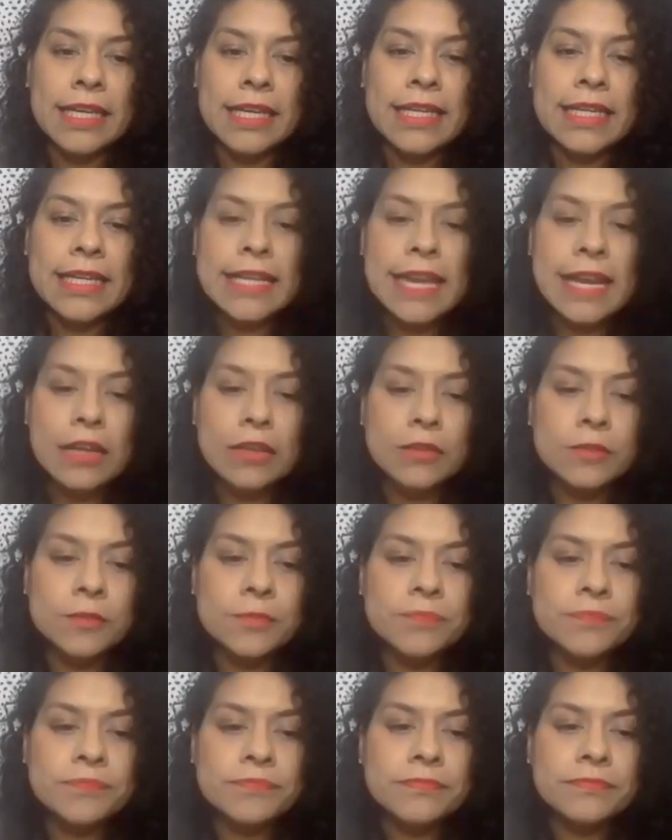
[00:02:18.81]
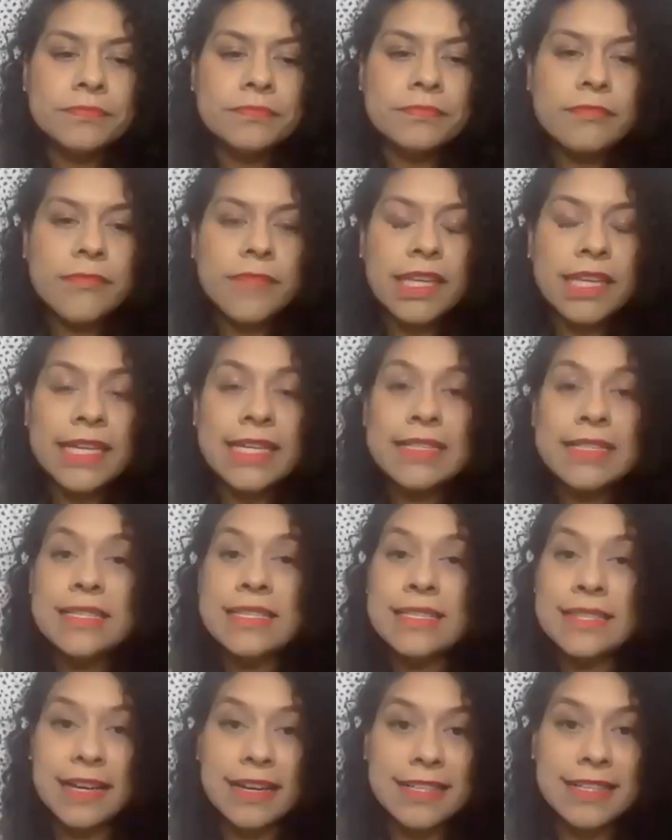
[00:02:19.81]
Now, it
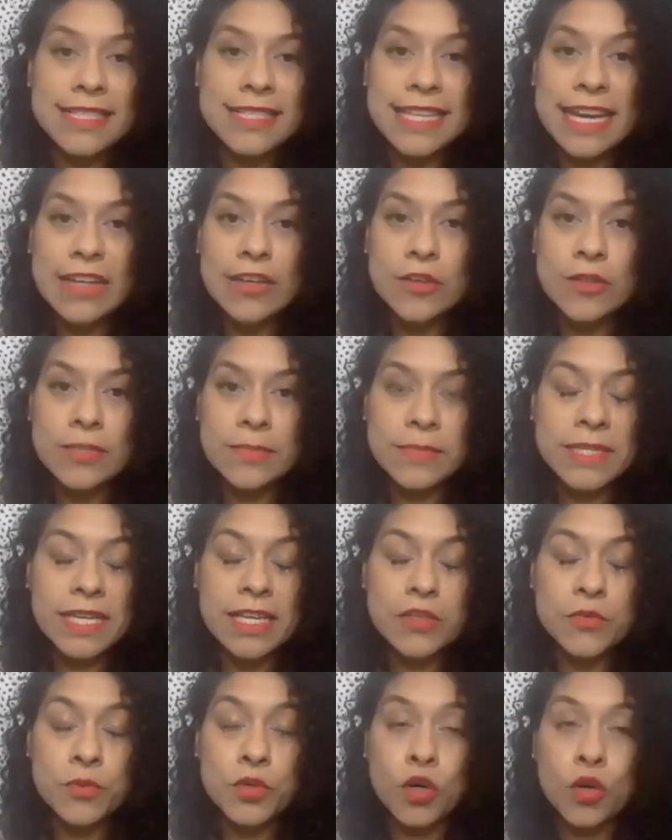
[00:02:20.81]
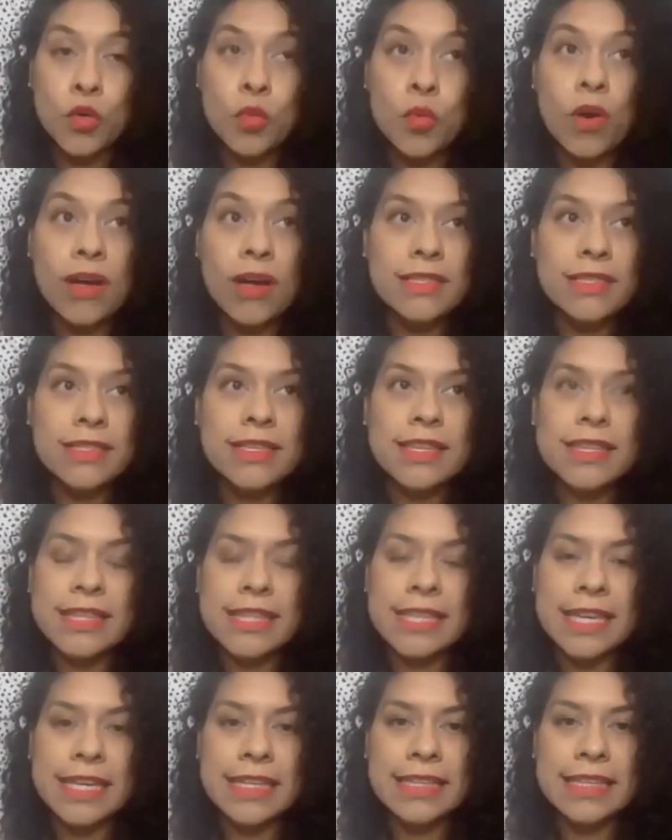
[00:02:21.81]
sucks, and I know sometimes we don't want to
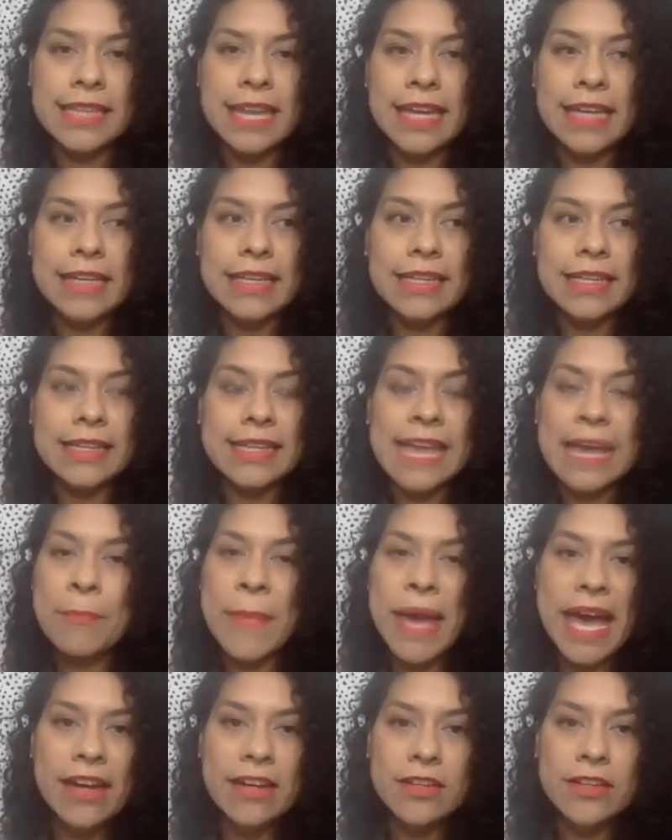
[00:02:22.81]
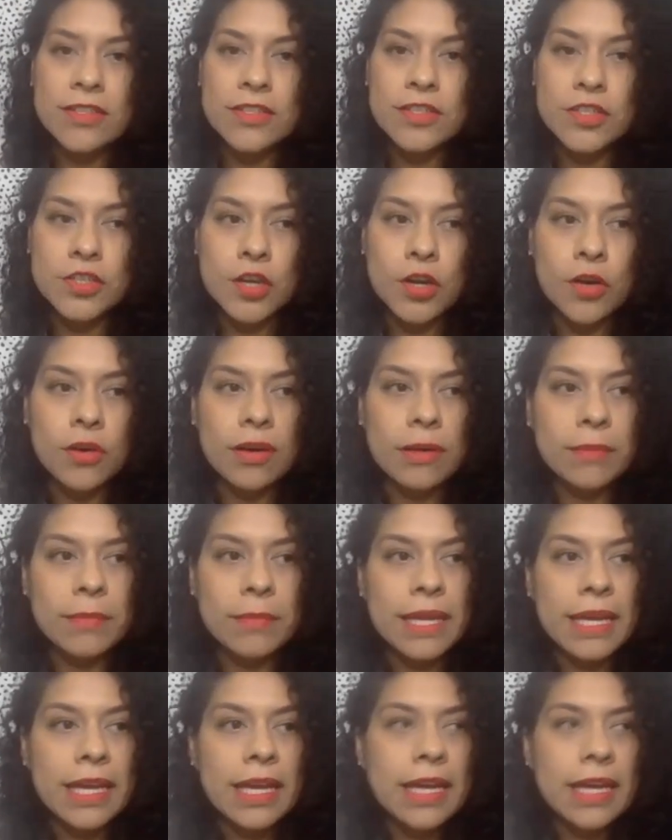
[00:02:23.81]
think that that matters.
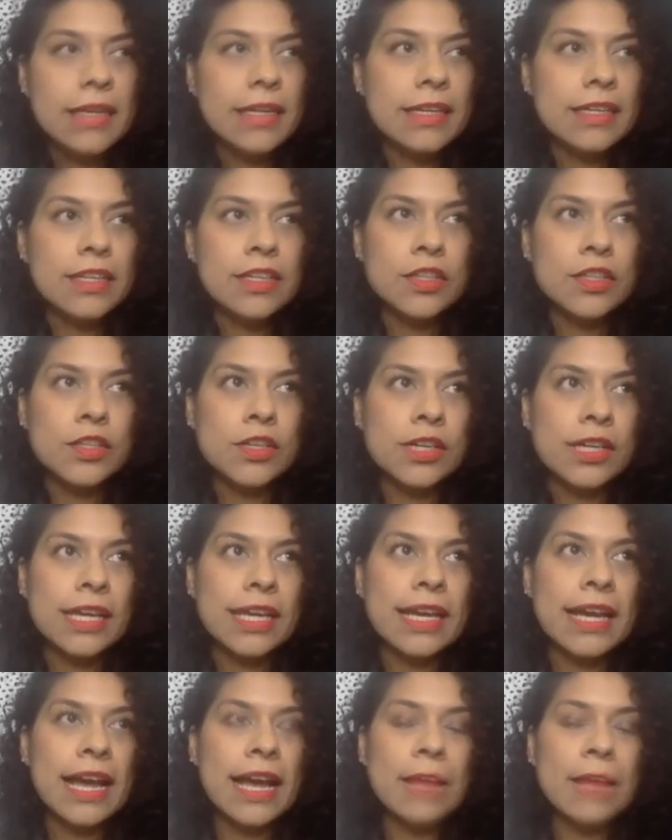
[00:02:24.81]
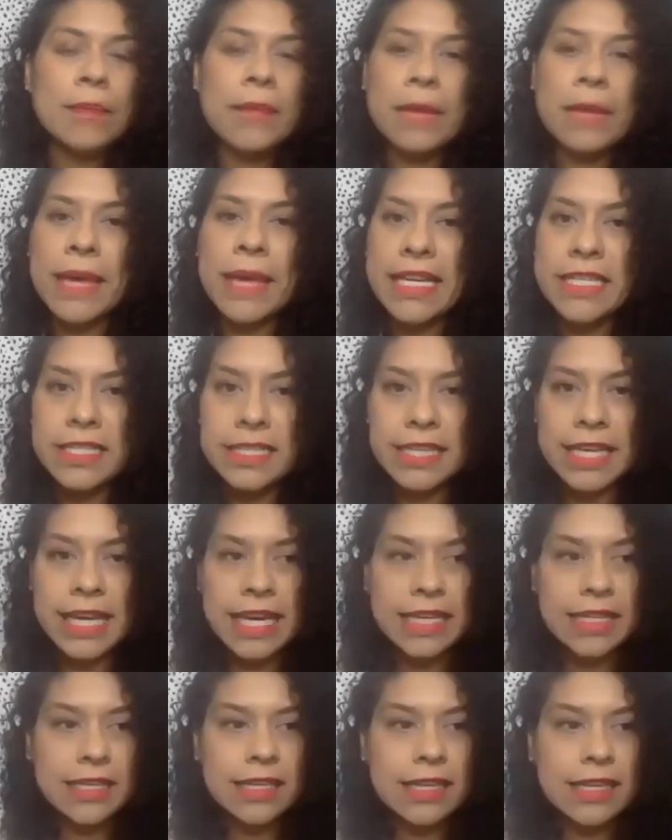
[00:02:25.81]
You're like, I'm
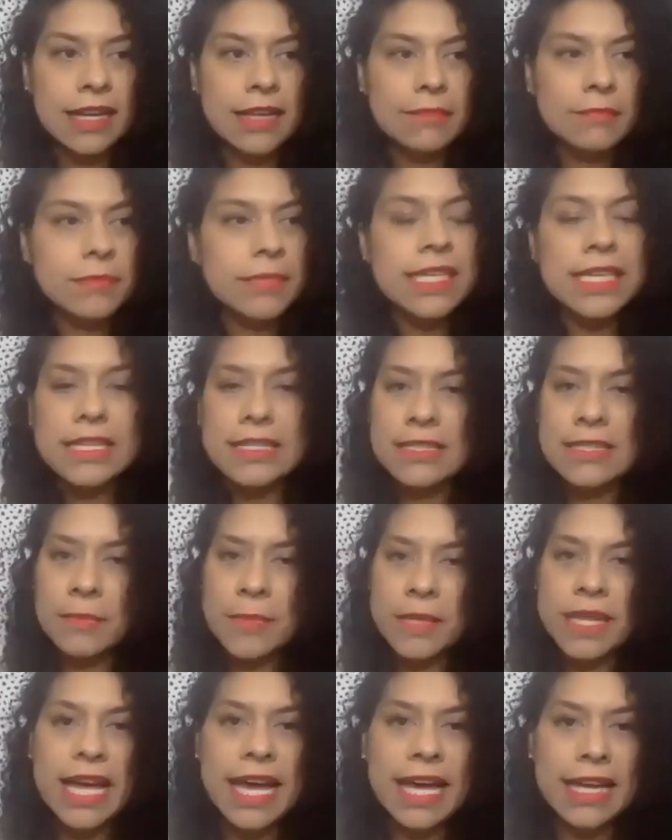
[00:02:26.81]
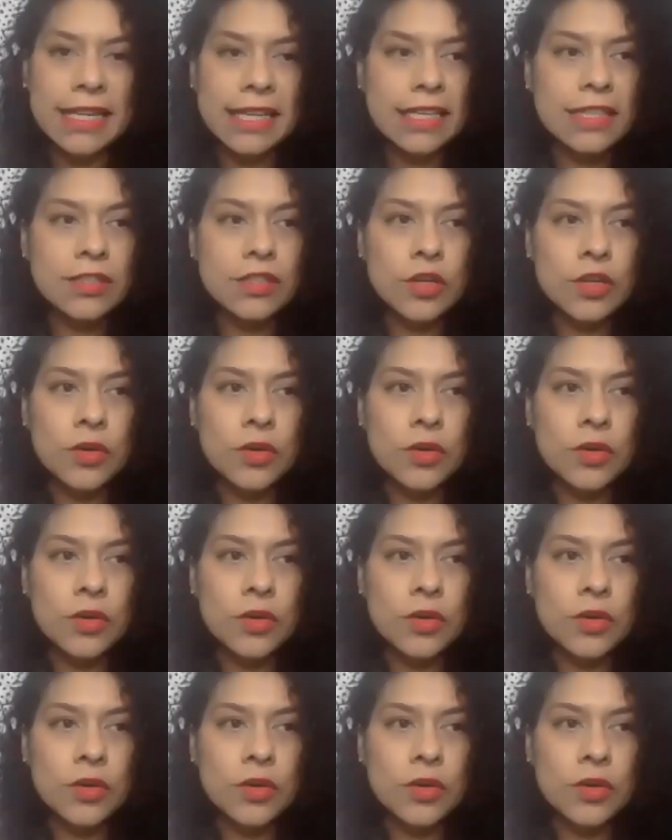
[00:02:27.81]
educated, I'm this, I'm that. Like,